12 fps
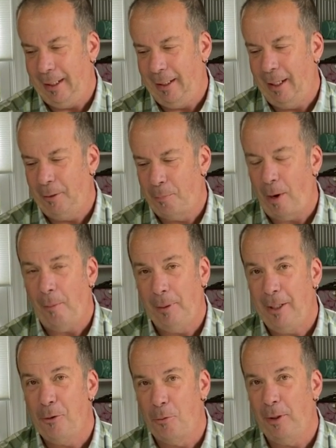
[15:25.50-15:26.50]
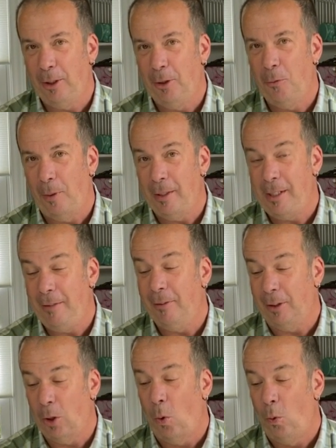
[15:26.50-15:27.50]
it probably is really good when it's even
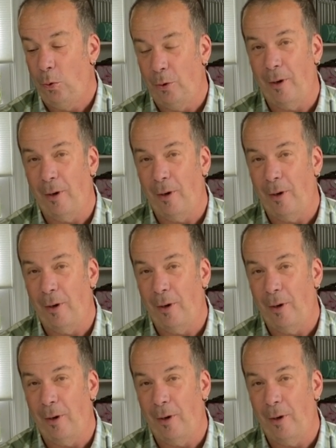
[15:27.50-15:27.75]
colder.